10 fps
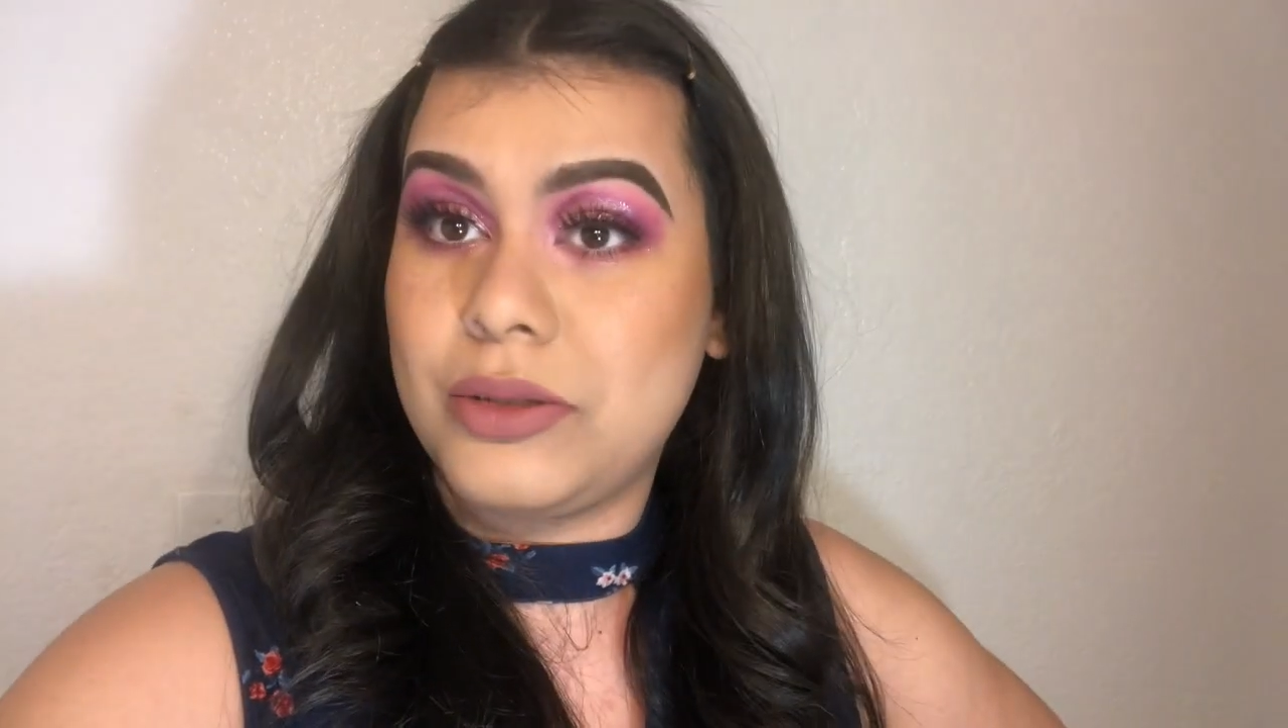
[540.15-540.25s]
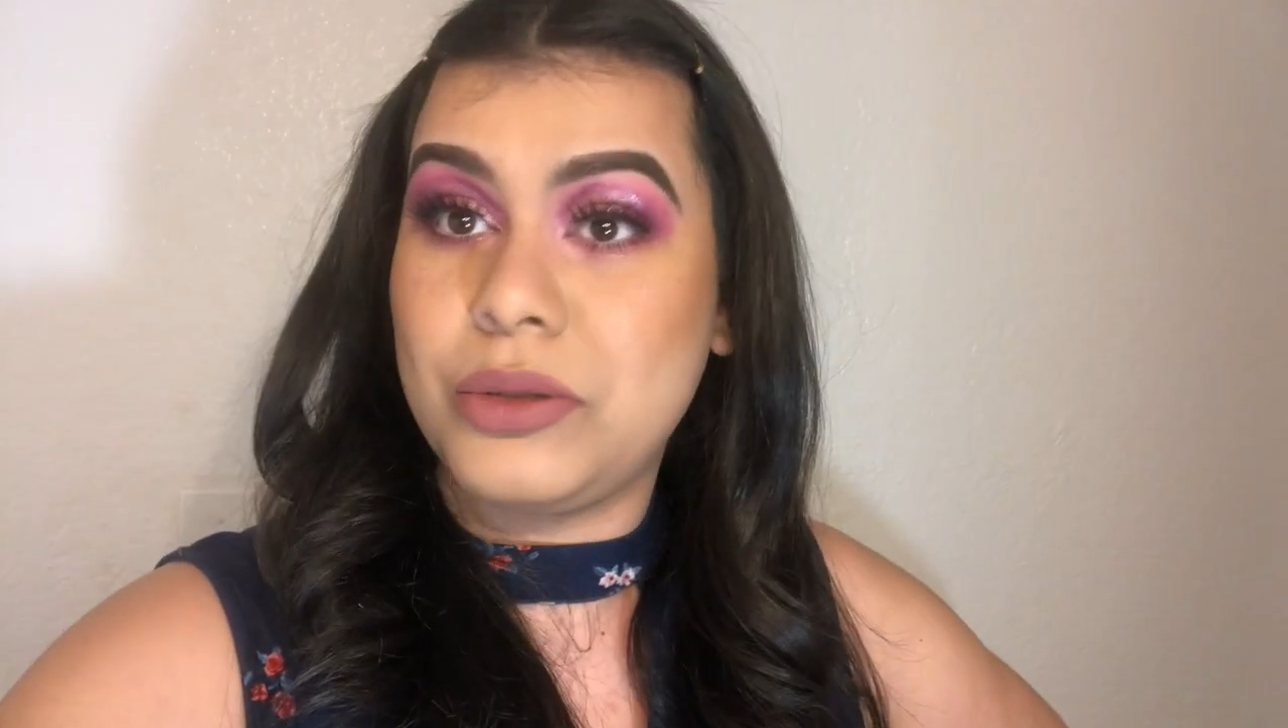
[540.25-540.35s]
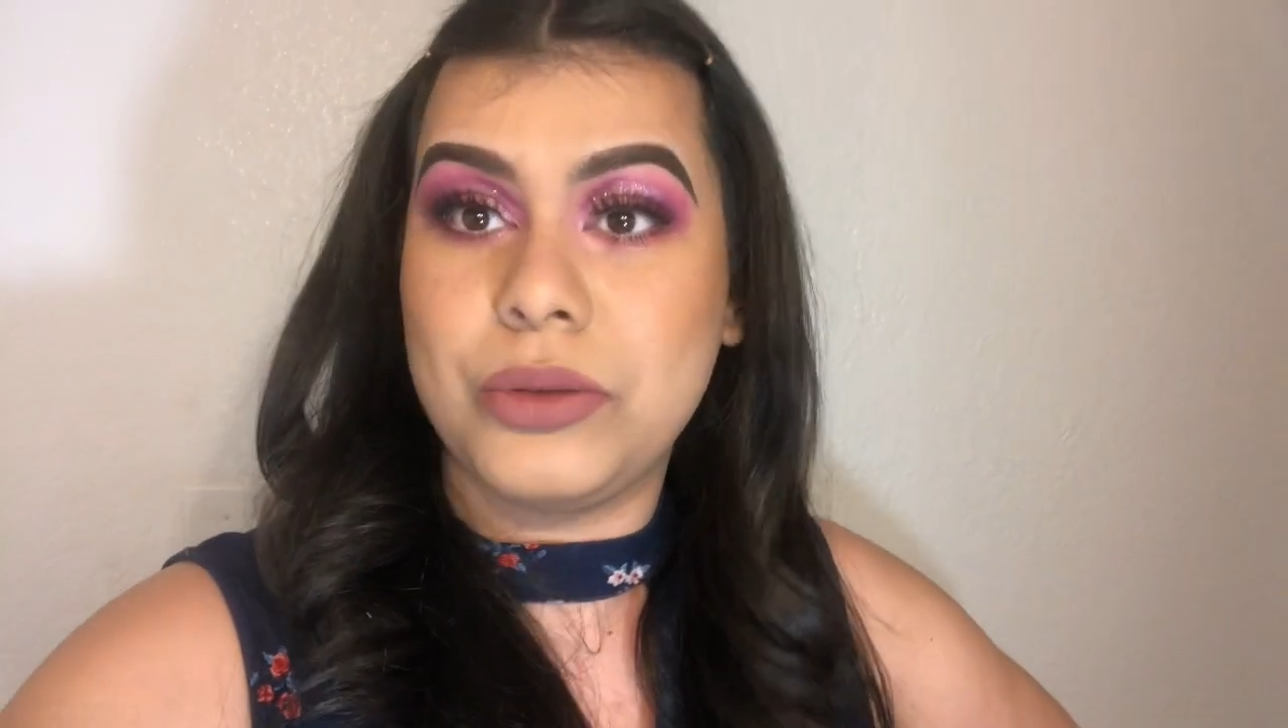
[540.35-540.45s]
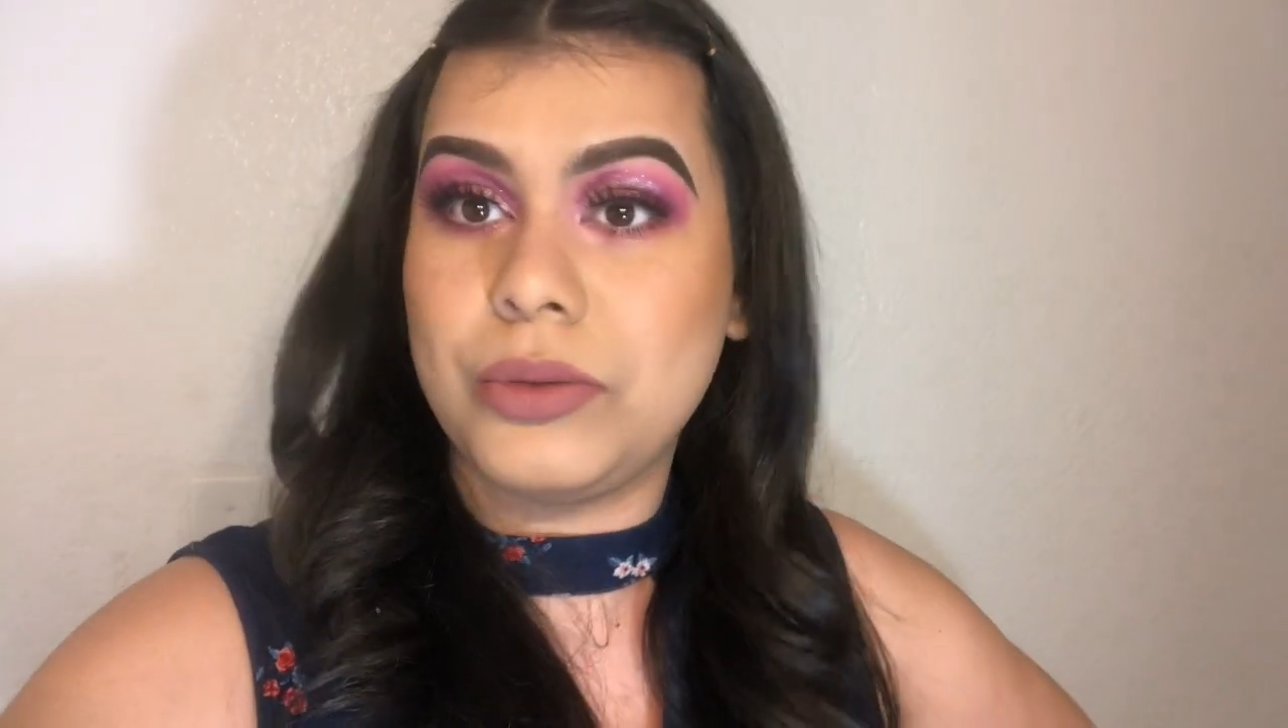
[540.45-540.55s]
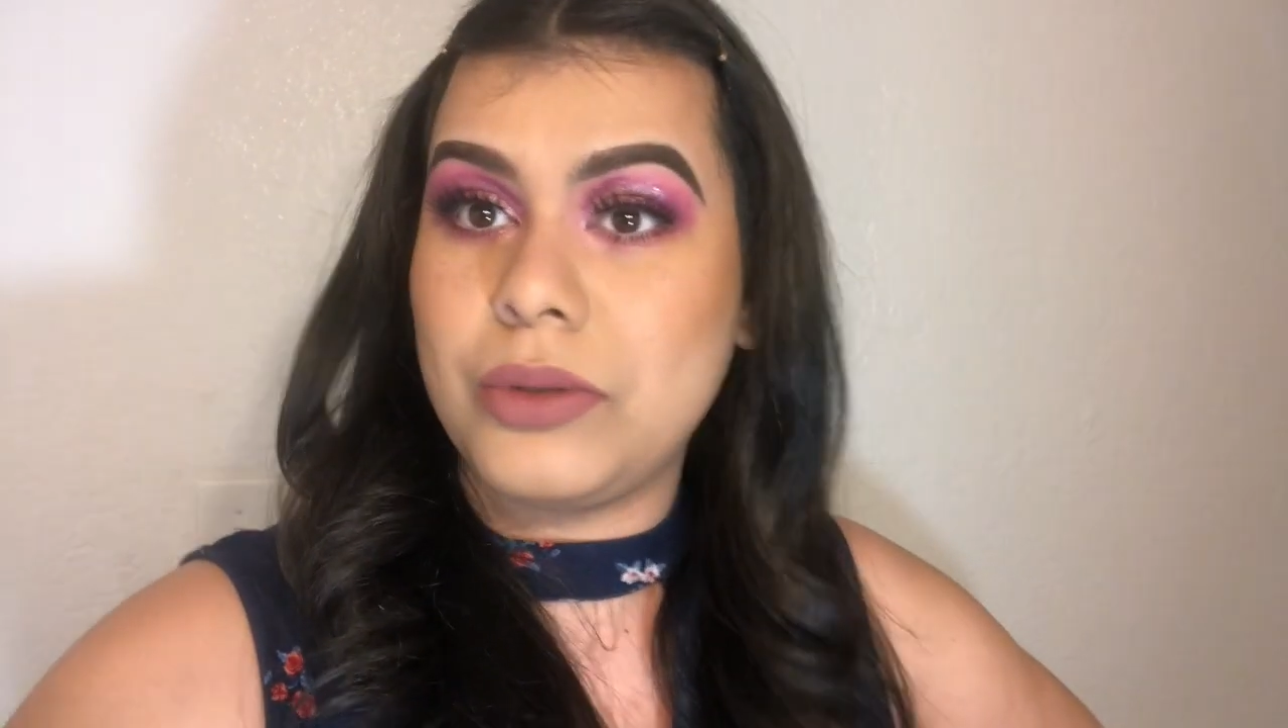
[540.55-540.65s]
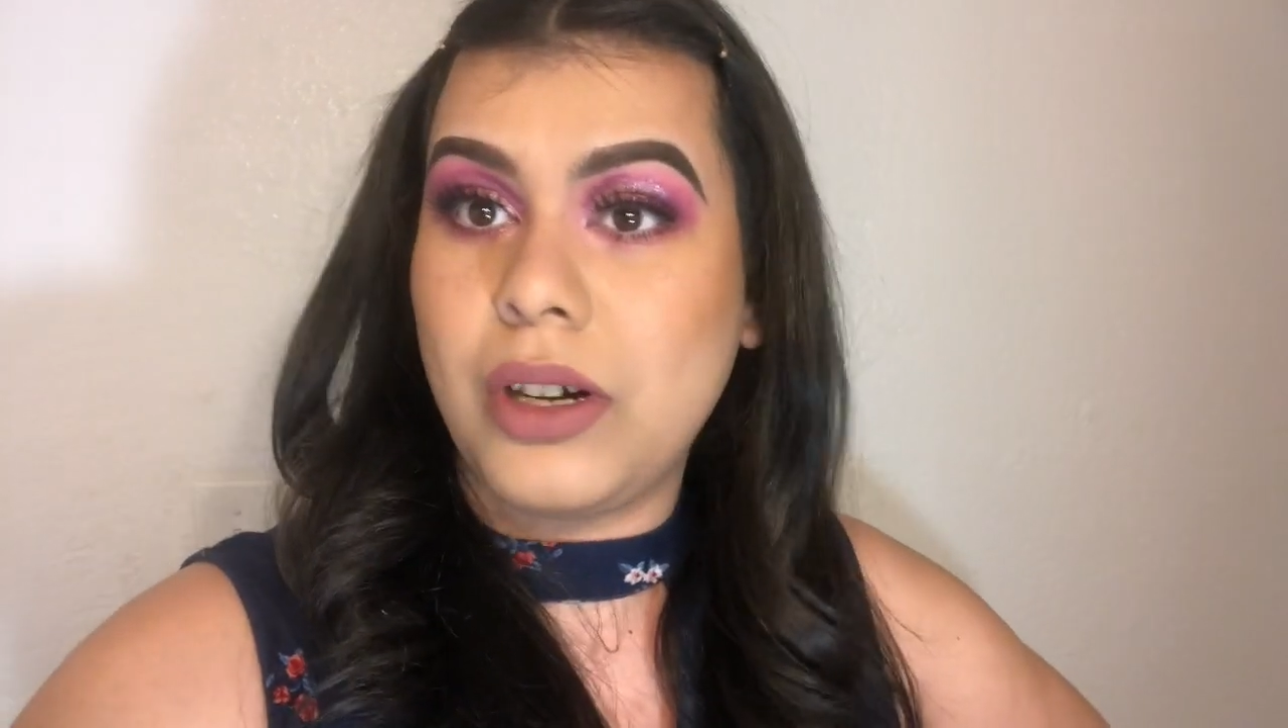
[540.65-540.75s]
to do